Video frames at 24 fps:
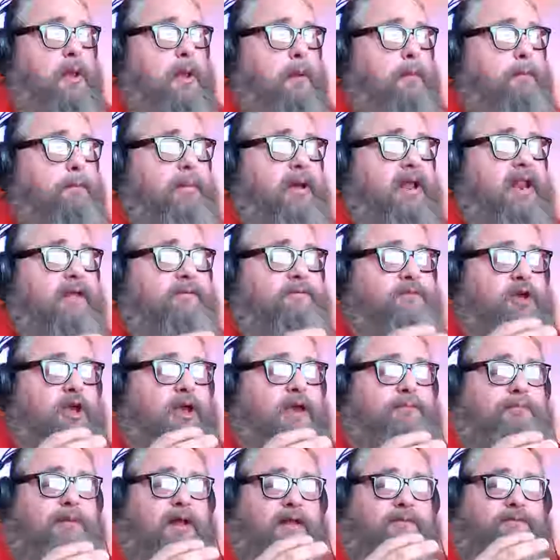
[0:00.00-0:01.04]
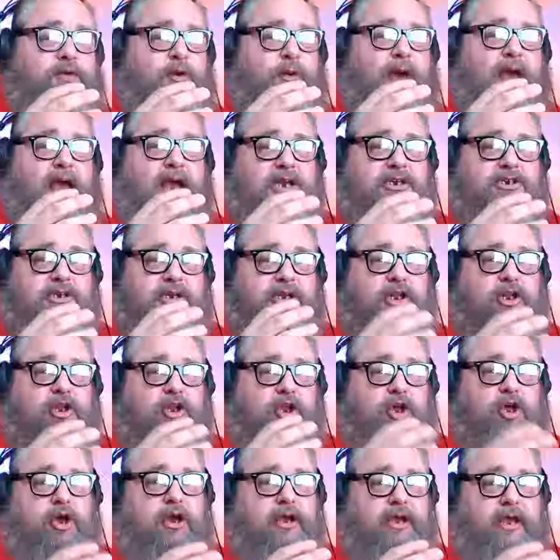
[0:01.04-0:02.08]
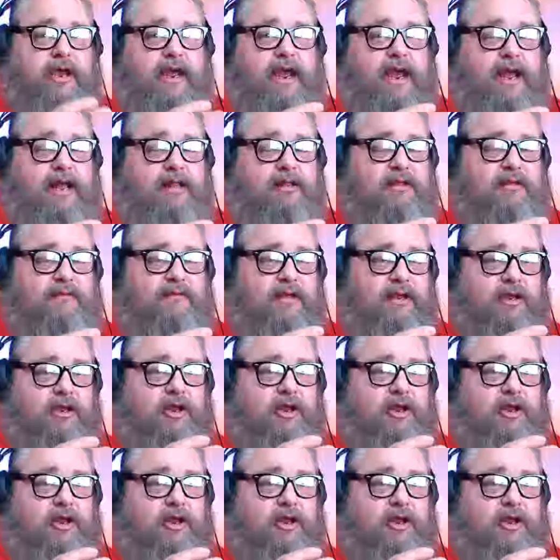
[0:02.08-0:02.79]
But if you actually look at the